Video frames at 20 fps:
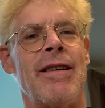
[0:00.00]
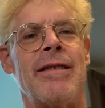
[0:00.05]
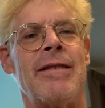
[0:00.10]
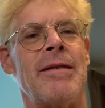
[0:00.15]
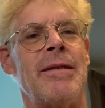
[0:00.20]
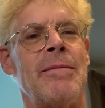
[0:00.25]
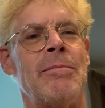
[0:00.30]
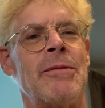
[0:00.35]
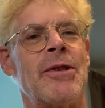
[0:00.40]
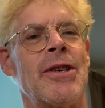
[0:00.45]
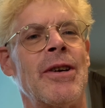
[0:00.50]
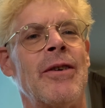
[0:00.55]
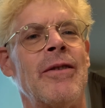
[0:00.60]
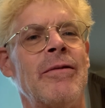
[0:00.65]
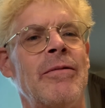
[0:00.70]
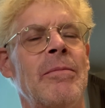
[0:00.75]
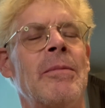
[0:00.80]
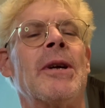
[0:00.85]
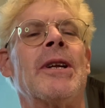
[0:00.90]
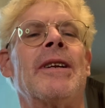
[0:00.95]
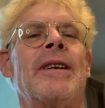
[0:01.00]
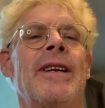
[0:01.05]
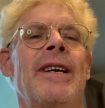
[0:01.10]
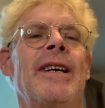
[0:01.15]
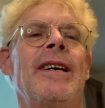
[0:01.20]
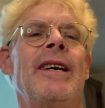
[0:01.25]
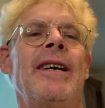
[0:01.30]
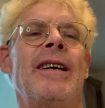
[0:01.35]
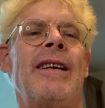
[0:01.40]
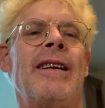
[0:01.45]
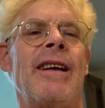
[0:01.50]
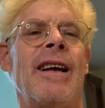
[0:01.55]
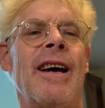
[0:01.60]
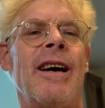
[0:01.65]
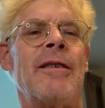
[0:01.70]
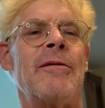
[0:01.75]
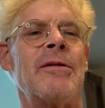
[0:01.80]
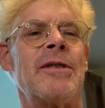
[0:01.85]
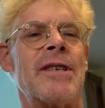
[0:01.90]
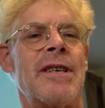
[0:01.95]
himself, but
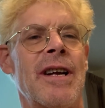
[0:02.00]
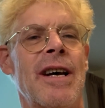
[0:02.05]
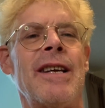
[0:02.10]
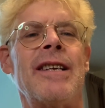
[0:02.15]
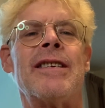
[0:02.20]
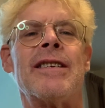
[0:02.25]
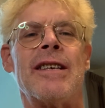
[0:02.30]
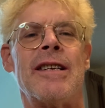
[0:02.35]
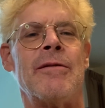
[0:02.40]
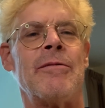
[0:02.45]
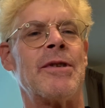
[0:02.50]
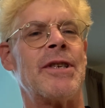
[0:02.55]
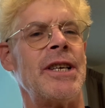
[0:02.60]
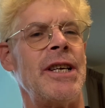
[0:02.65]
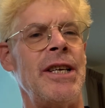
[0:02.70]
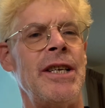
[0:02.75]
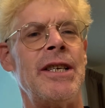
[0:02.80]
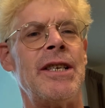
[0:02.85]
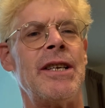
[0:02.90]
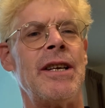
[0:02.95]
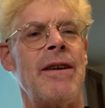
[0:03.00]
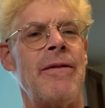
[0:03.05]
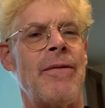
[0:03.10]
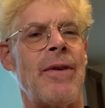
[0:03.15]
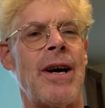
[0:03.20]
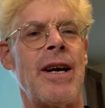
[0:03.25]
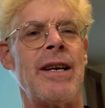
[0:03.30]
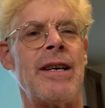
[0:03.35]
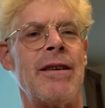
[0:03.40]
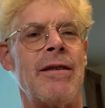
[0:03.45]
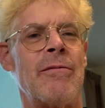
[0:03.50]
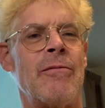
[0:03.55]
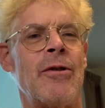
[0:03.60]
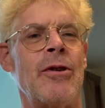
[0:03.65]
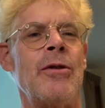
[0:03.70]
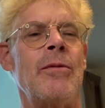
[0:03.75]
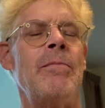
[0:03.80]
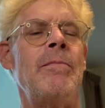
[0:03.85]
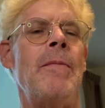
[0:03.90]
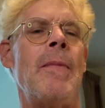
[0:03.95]
yeah, it was nice, and it was easy to find a
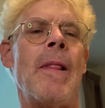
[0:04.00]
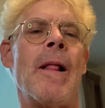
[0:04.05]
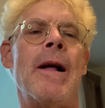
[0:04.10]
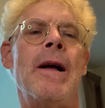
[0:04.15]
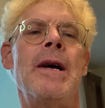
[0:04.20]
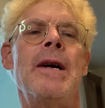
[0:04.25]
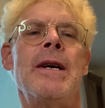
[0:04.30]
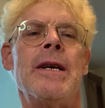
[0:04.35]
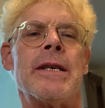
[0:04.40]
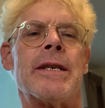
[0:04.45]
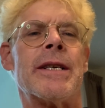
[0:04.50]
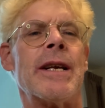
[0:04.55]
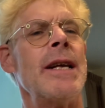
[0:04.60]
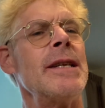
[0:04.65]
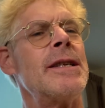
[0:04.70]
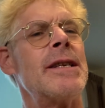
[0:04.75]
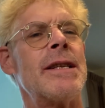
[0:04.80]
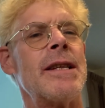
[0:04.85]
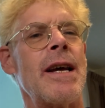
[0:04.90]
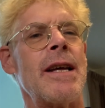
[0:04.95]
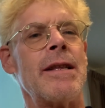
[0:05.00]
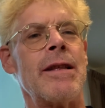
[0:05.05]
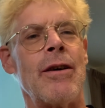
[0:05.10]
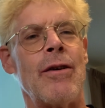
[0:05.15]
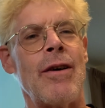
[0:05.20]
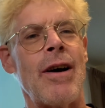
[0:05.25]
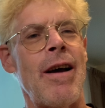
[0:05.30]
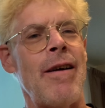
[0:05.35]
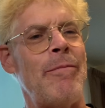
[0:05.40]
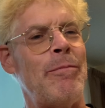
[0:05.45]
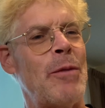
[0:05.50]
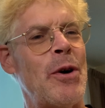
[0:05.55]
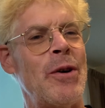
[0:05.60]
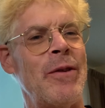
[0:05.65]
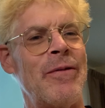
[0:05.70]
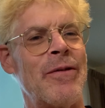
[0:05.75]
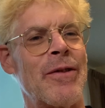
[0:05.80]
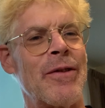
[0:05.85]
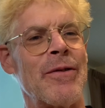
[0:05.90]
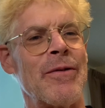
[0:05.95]
room. Since then, though, I've
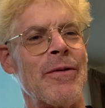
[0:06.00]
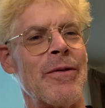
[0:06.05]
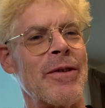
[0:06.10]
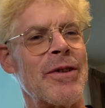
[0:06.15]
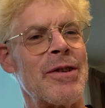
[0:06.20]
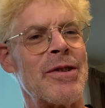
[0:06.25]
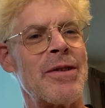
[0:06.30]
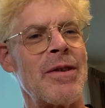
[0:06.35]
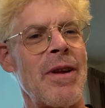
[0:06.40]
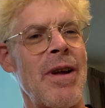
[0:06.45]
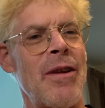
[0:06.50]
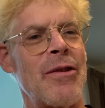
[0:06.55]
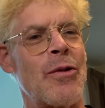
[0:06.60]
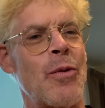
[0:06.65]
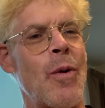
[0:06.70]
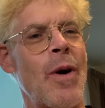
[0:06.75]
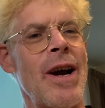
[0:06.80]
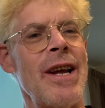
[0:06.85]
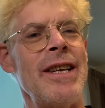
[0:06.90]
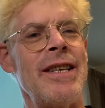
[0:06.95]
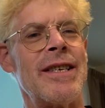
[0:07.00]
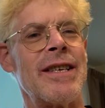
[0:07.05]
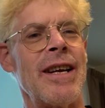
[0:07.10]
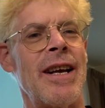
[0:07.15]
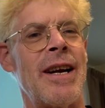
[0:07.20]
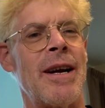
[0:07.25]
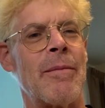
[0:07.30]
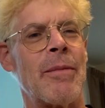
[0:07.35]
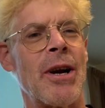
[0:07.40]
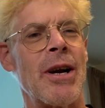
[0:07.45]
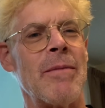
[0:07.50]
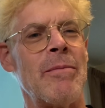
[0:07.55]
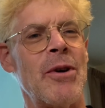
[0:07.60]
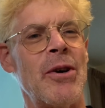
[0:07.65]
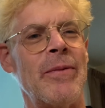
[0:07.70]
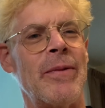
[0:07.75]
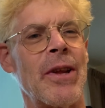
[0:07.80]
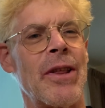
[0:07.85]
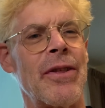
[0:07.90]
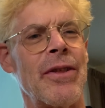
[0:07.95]
moved through this twice, and I'm going to
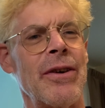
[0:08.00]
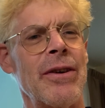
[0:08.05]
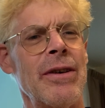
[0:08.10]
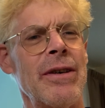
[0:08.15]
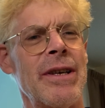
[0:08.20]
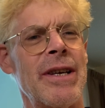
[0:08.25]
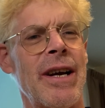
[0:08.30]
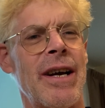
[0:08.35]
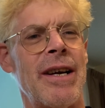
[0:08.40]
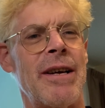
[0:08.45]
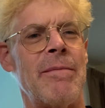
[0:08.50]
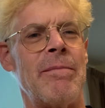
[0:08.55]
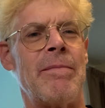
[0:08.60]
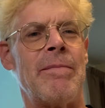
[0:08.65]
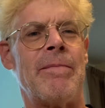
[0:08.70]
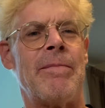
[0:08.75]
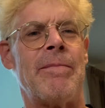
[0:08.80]
move a third time.